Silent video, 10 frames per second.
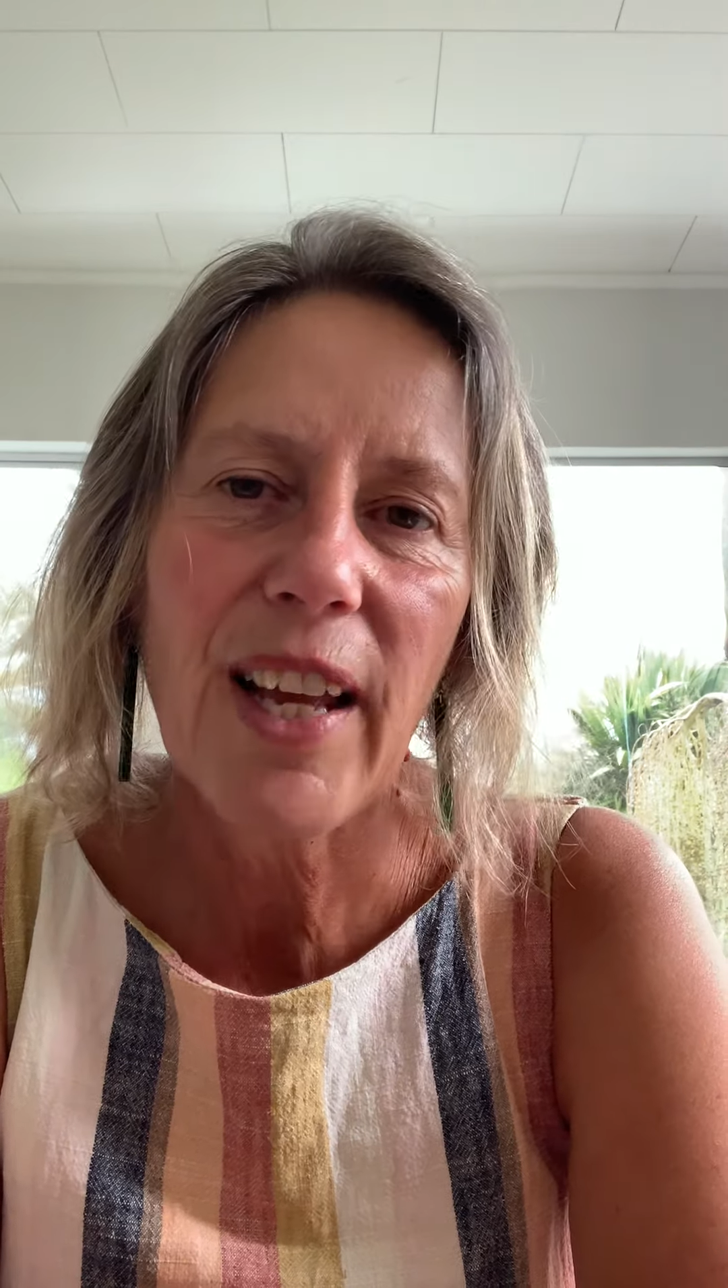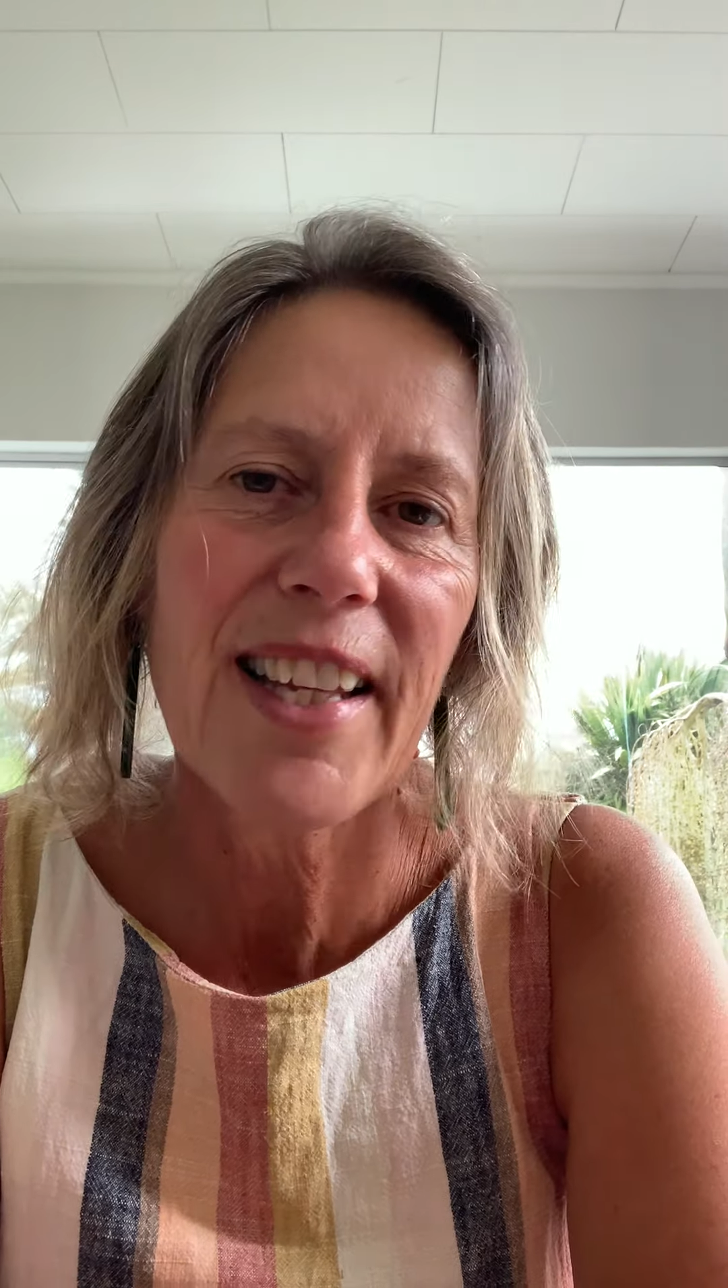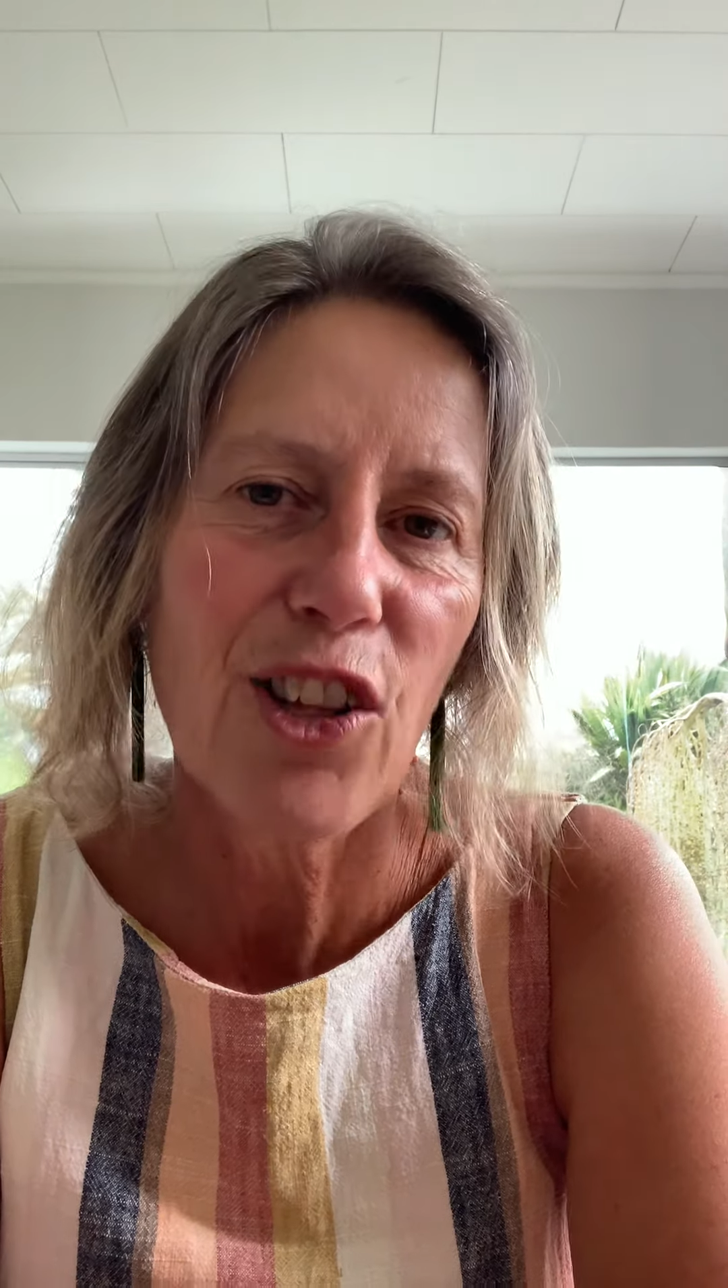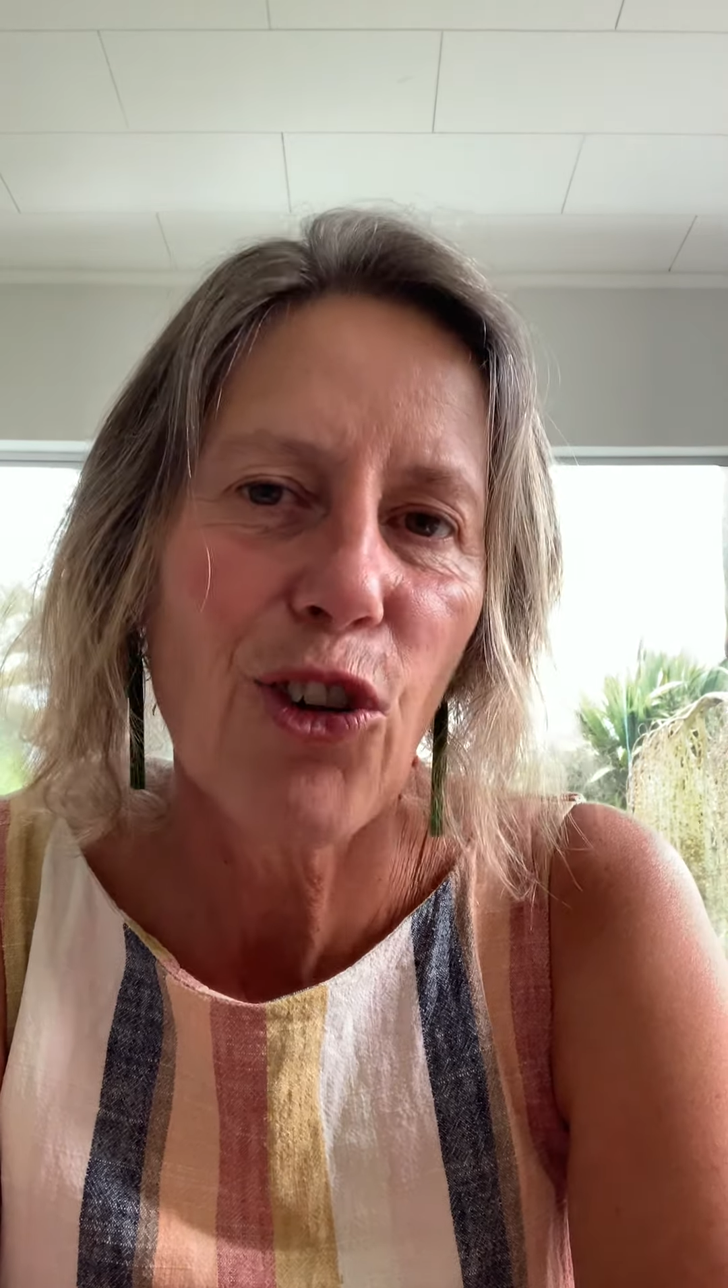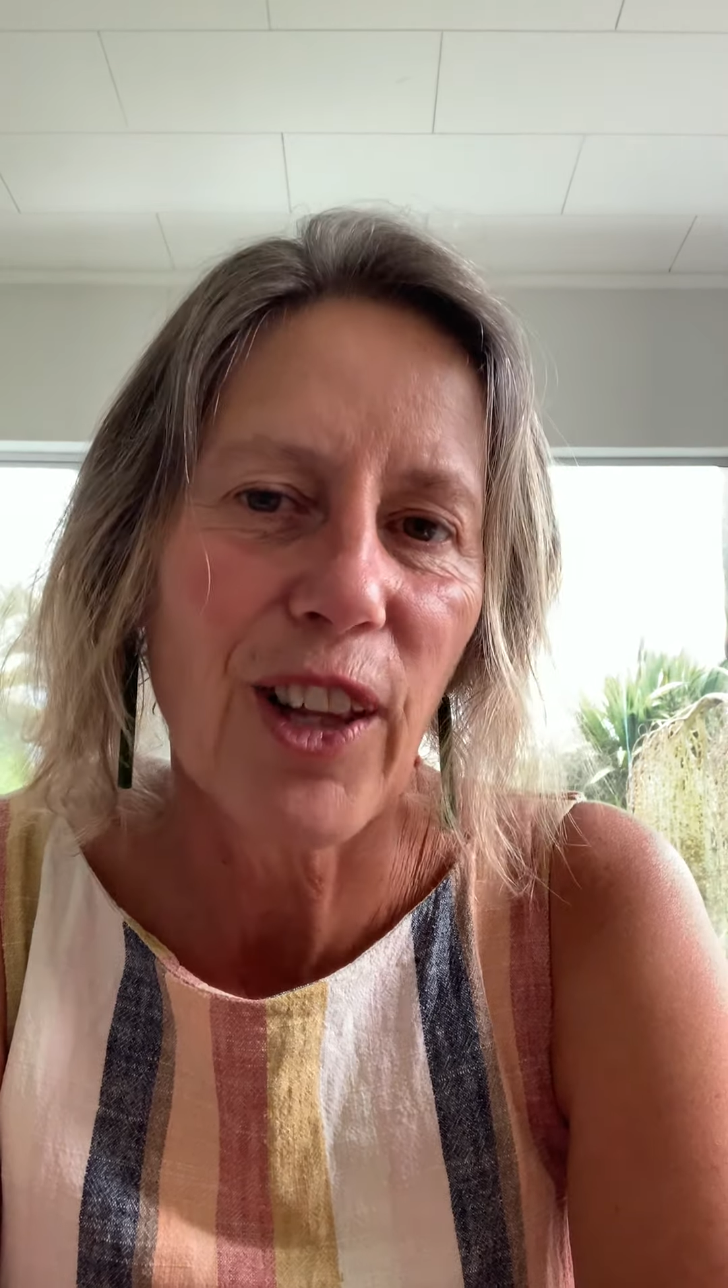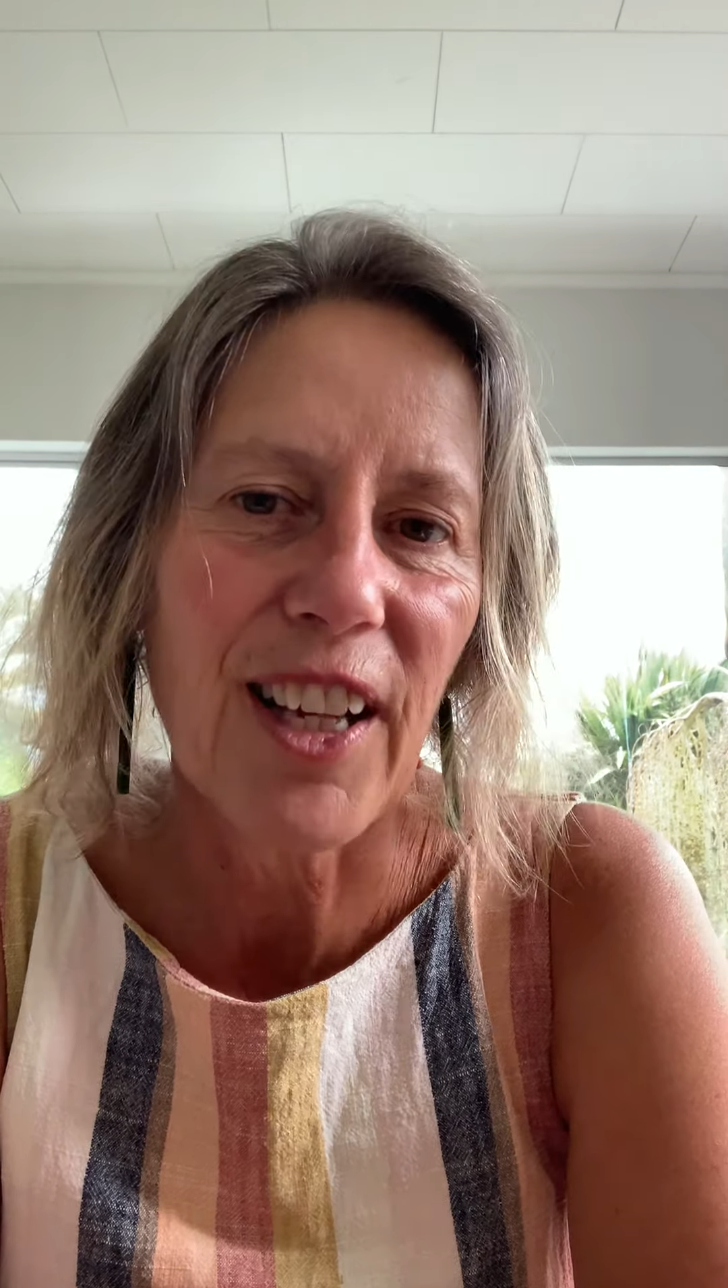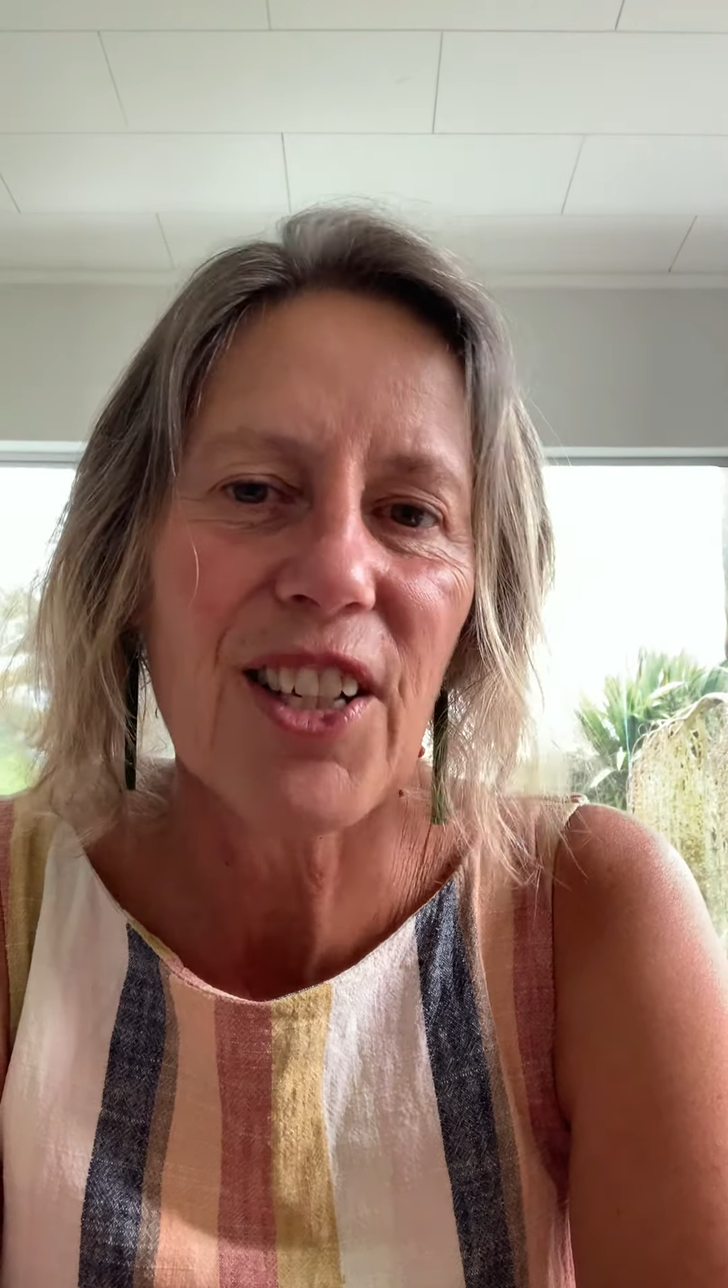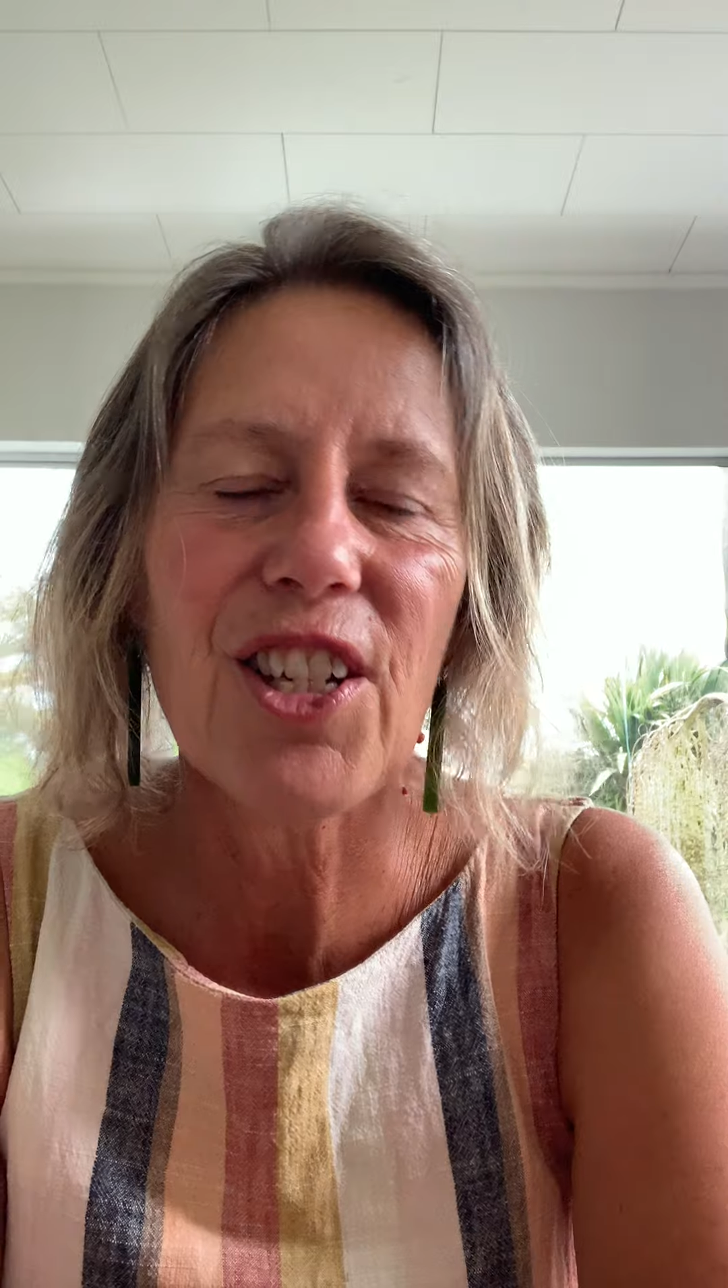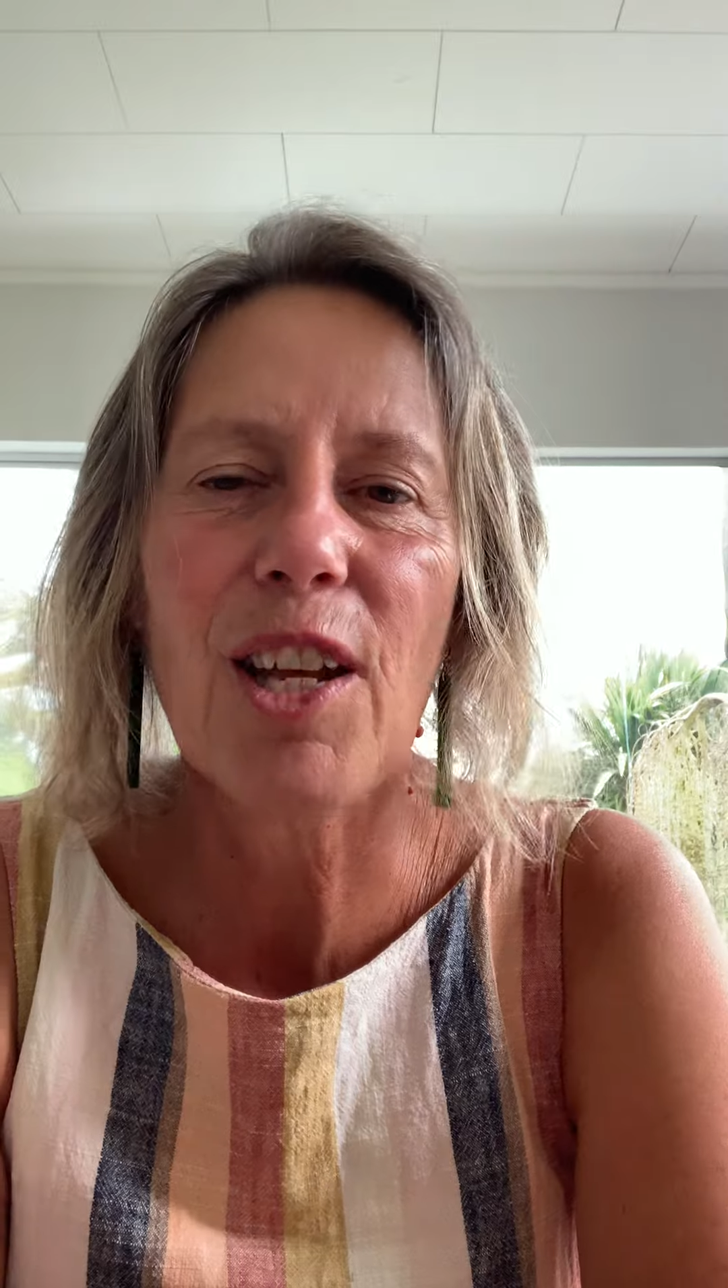that knowledge,